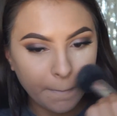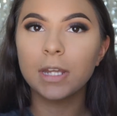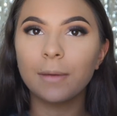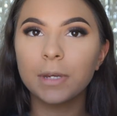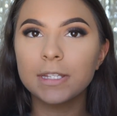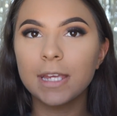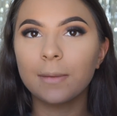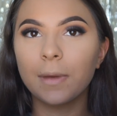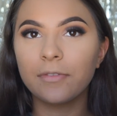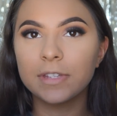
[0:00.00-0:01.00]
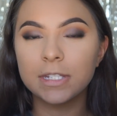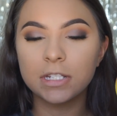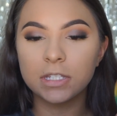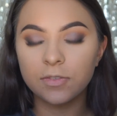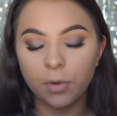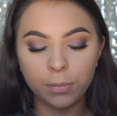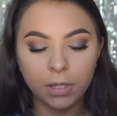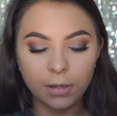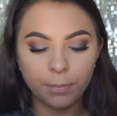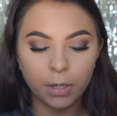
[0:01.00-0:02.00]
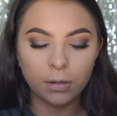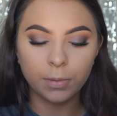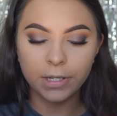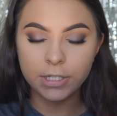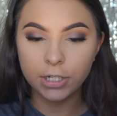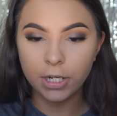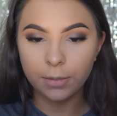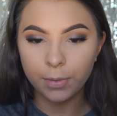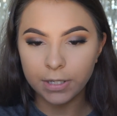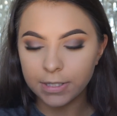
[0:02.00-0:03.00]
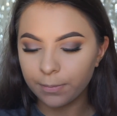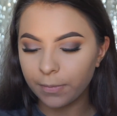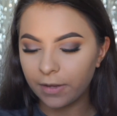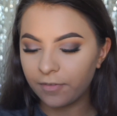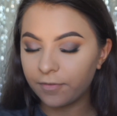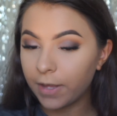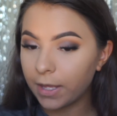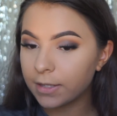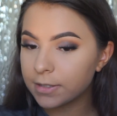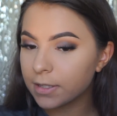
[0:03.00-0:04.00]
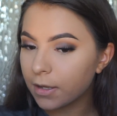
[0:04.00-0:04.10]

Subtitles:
Now I'm going to take my Physicians Formula Butter Bronzer and bronze up my face.